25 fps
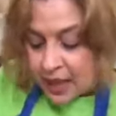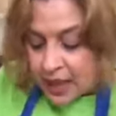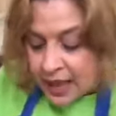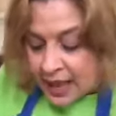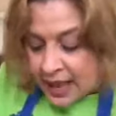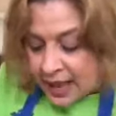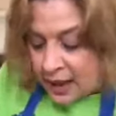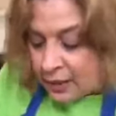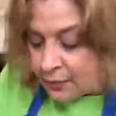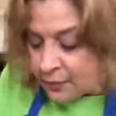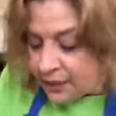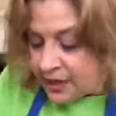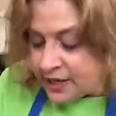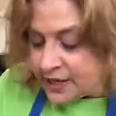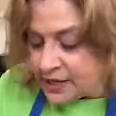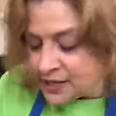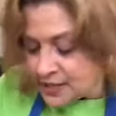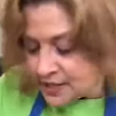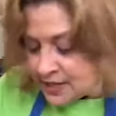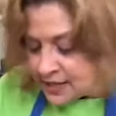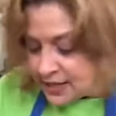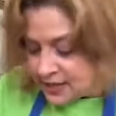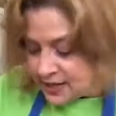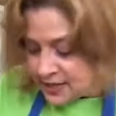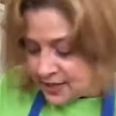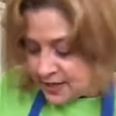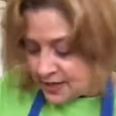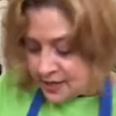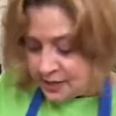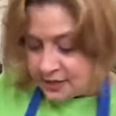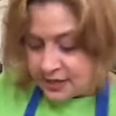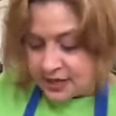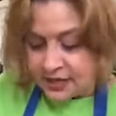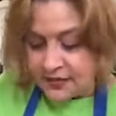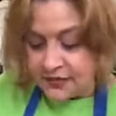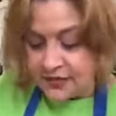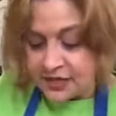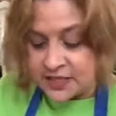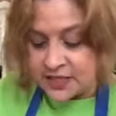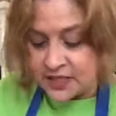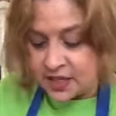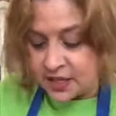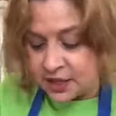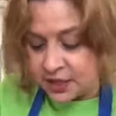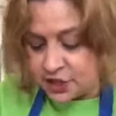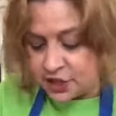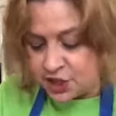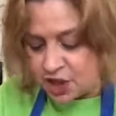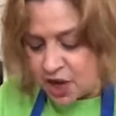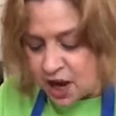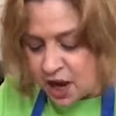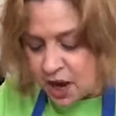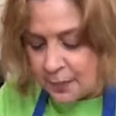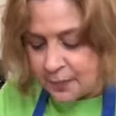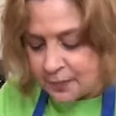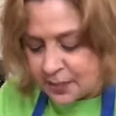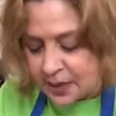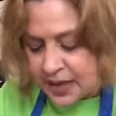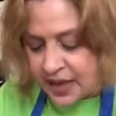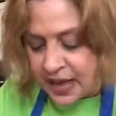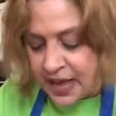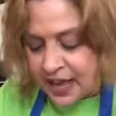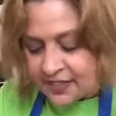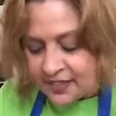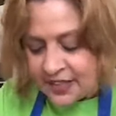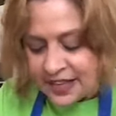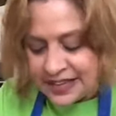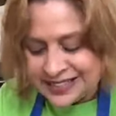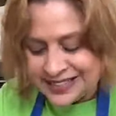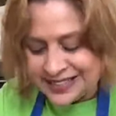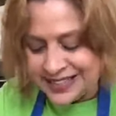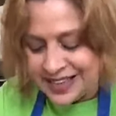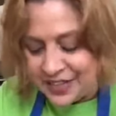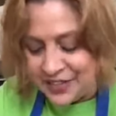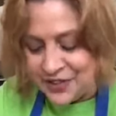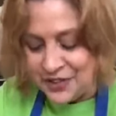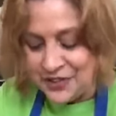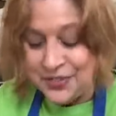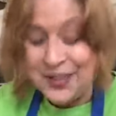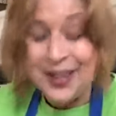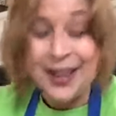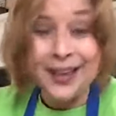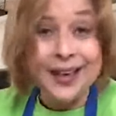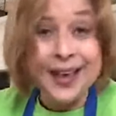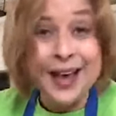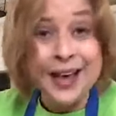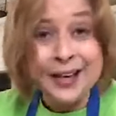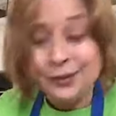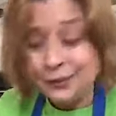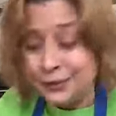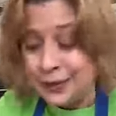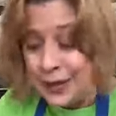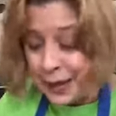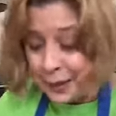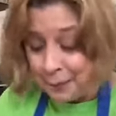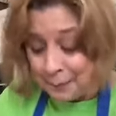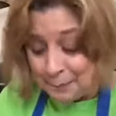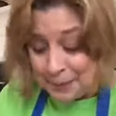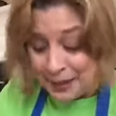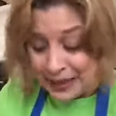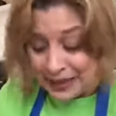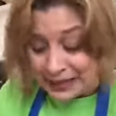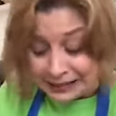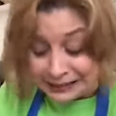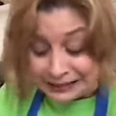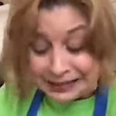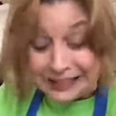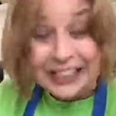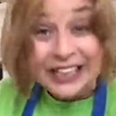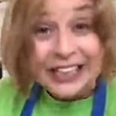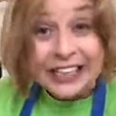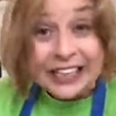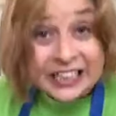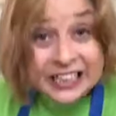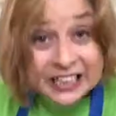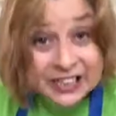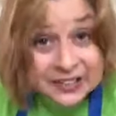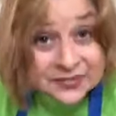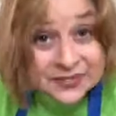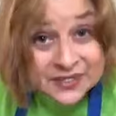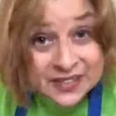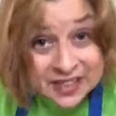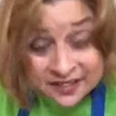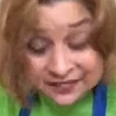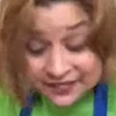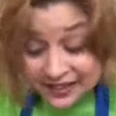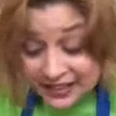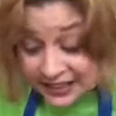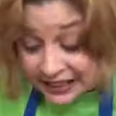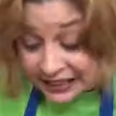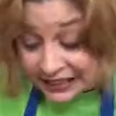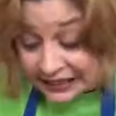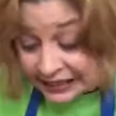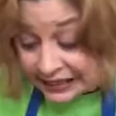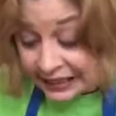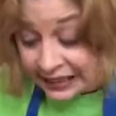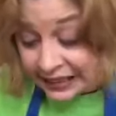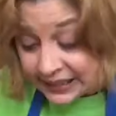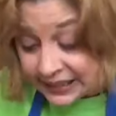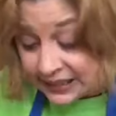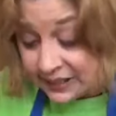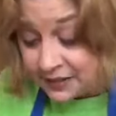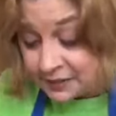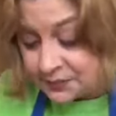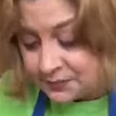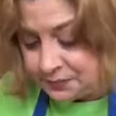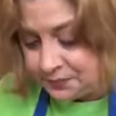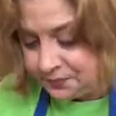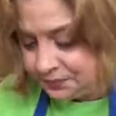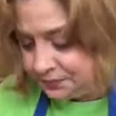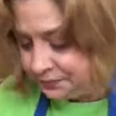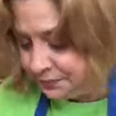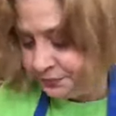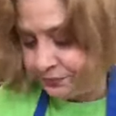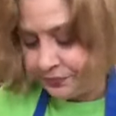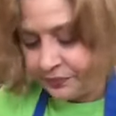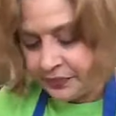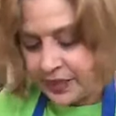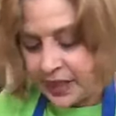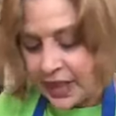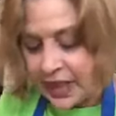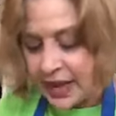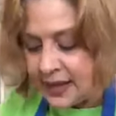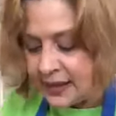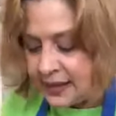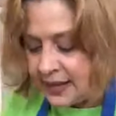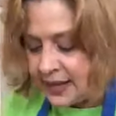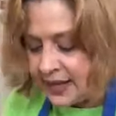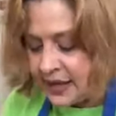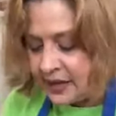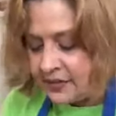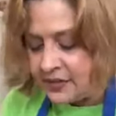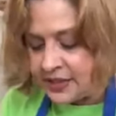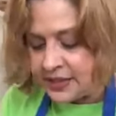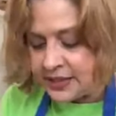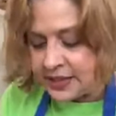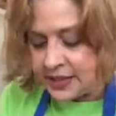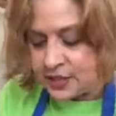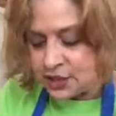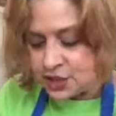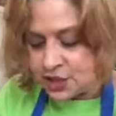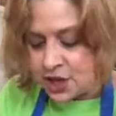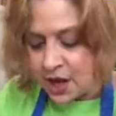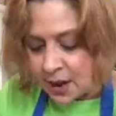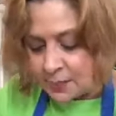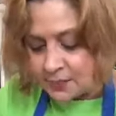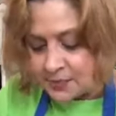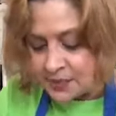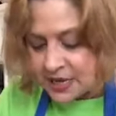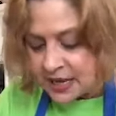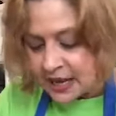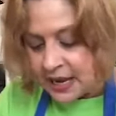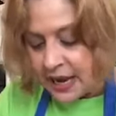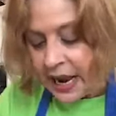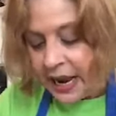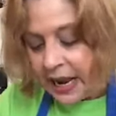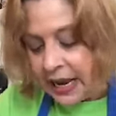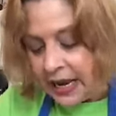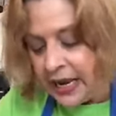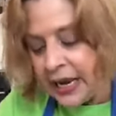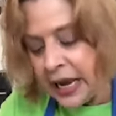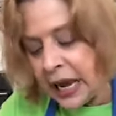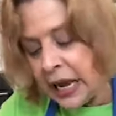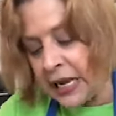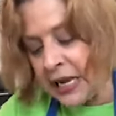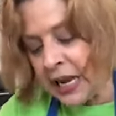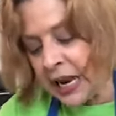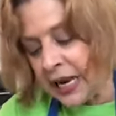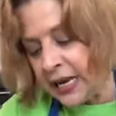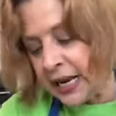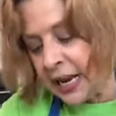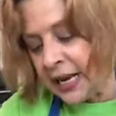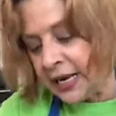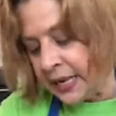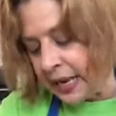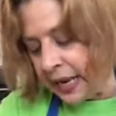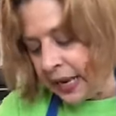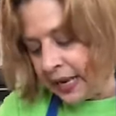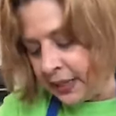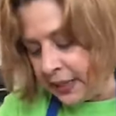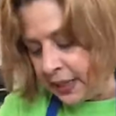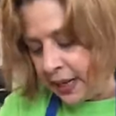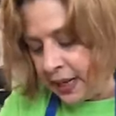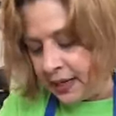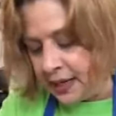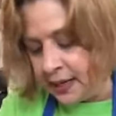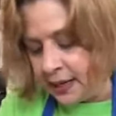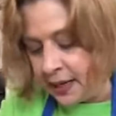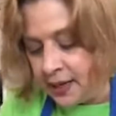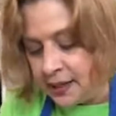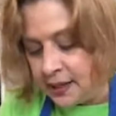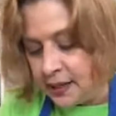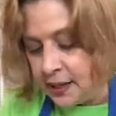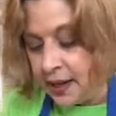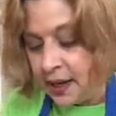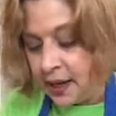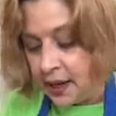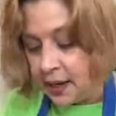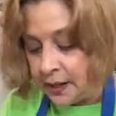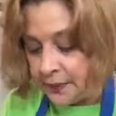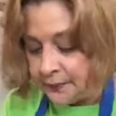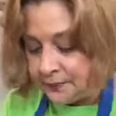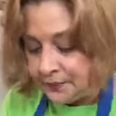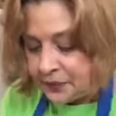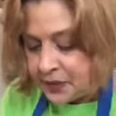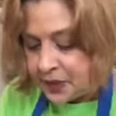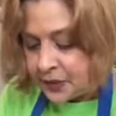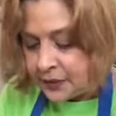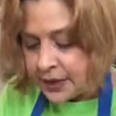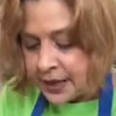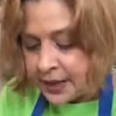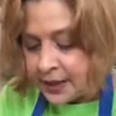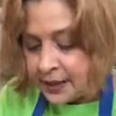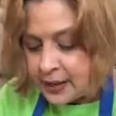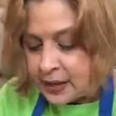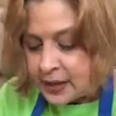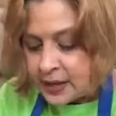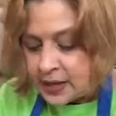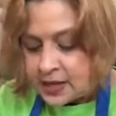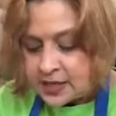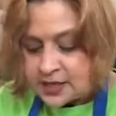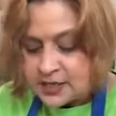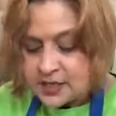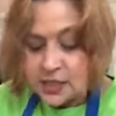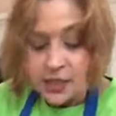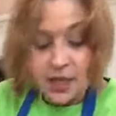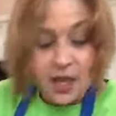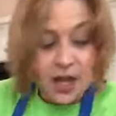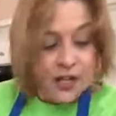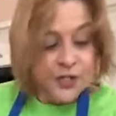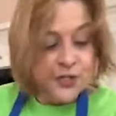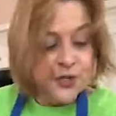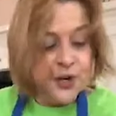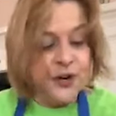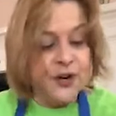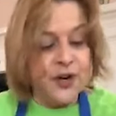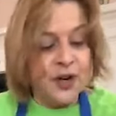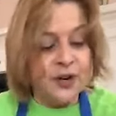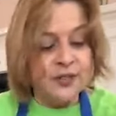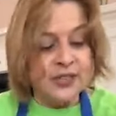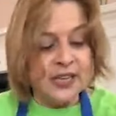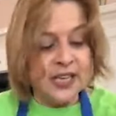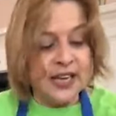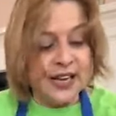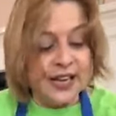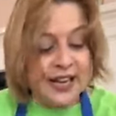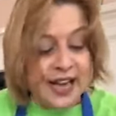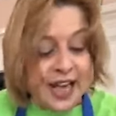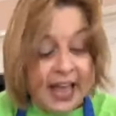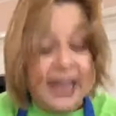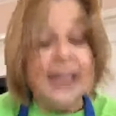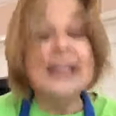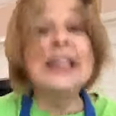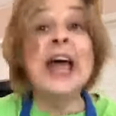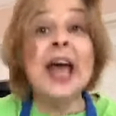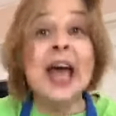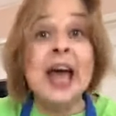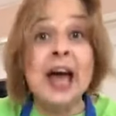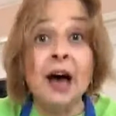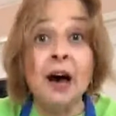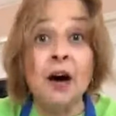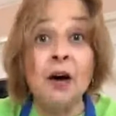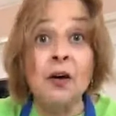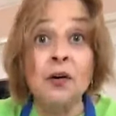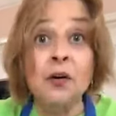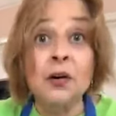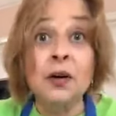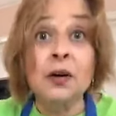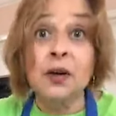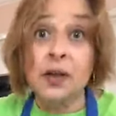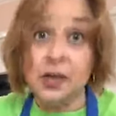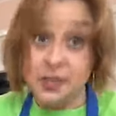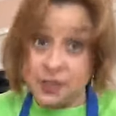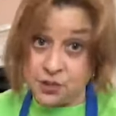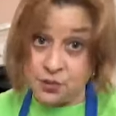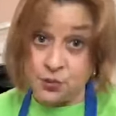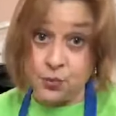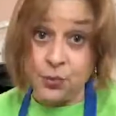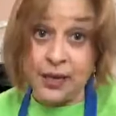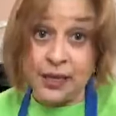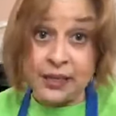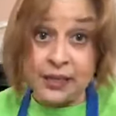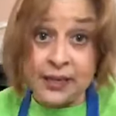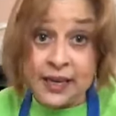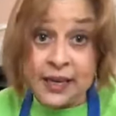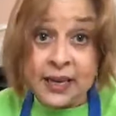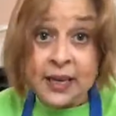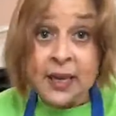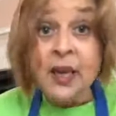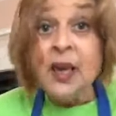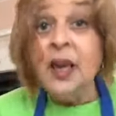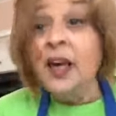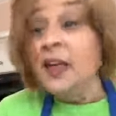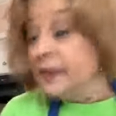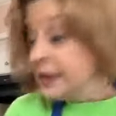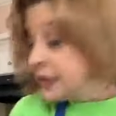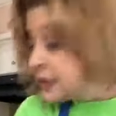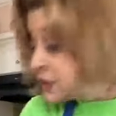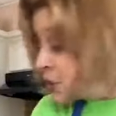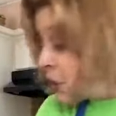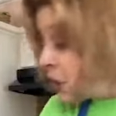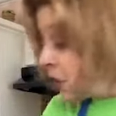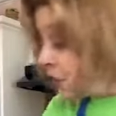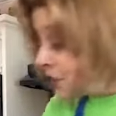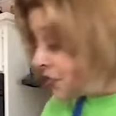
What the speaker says: And we're just gonna give this a good chop. That's the other thing. I don't like big leaves of anything. I like everything chopped. La la la la la la la. Okay, cilantro goes in, and now, because really, this whole